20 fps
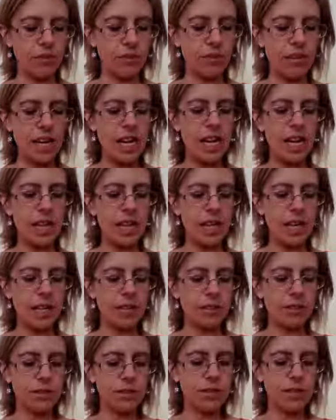
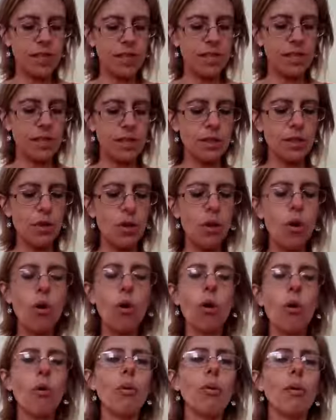really there is
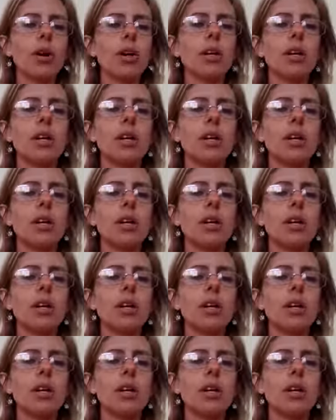no